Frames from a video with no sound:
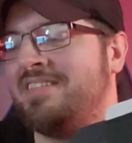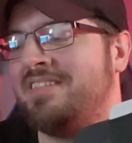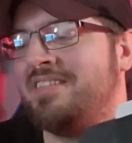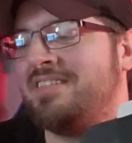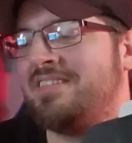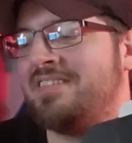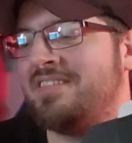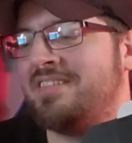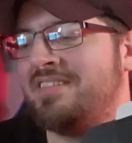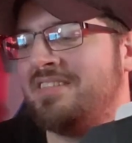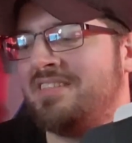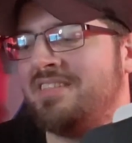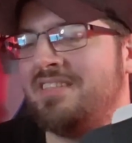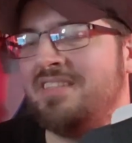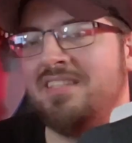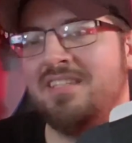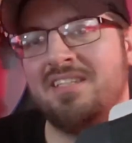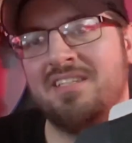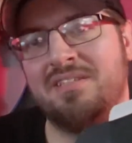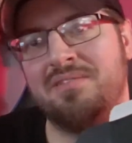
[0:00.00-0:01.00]
This is
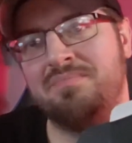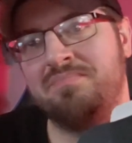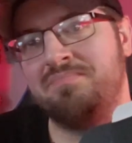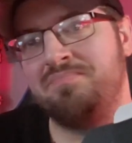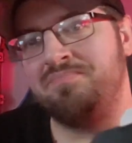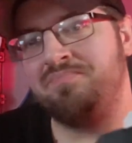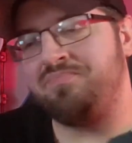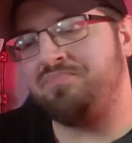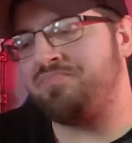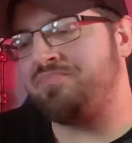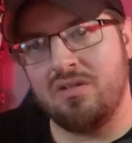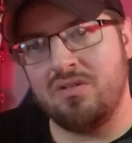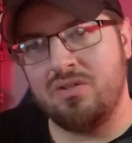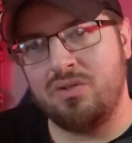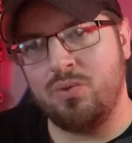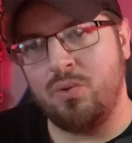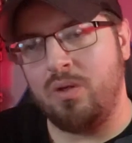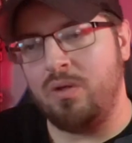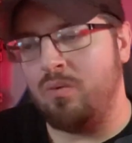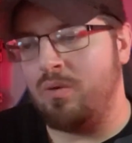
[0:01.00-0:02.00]
the
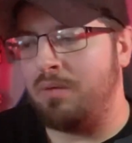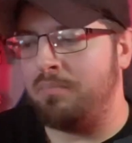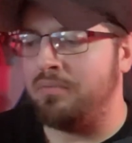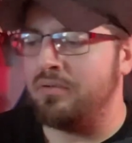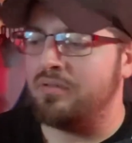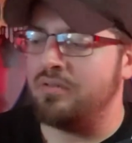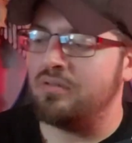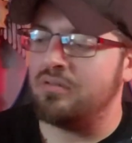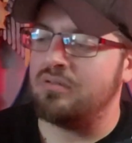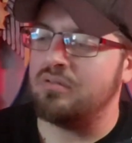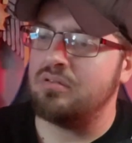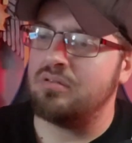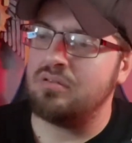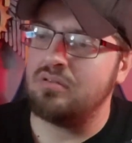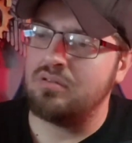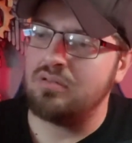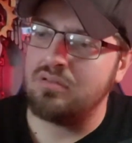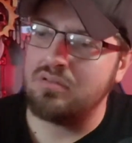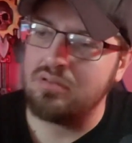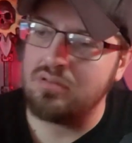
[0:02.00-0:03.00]
toy weapon
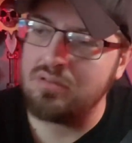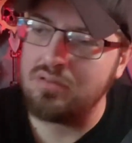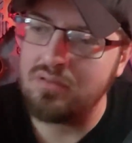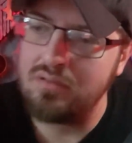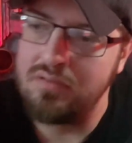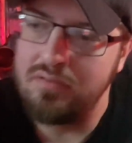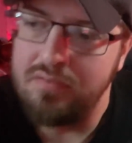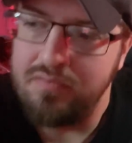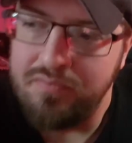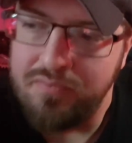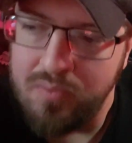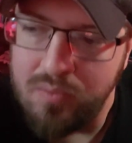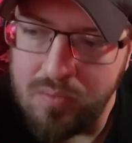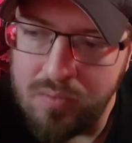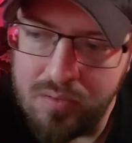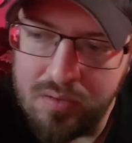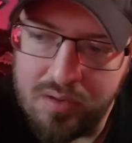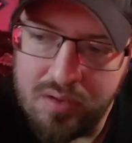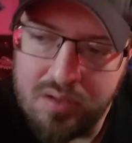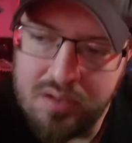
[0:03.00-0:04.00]

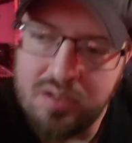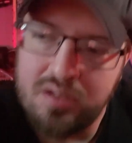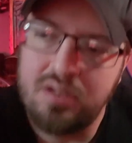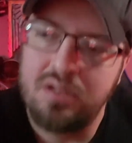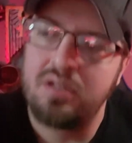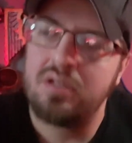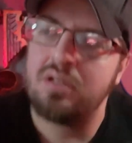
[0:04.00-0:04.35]
for